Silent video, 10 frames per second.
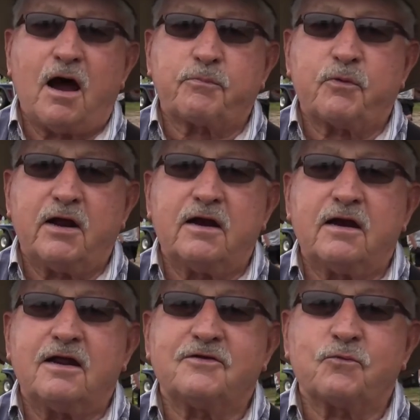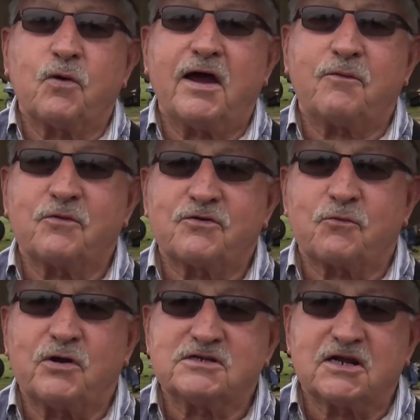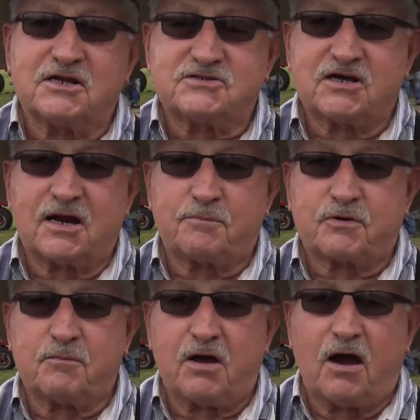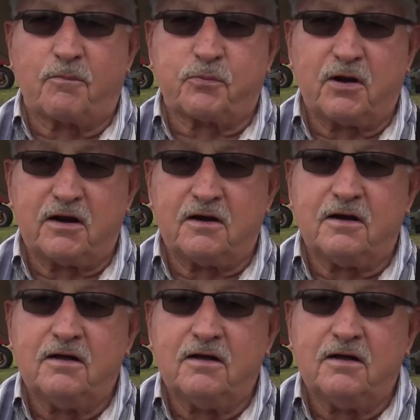operate it is the way it was originally set up to be operated.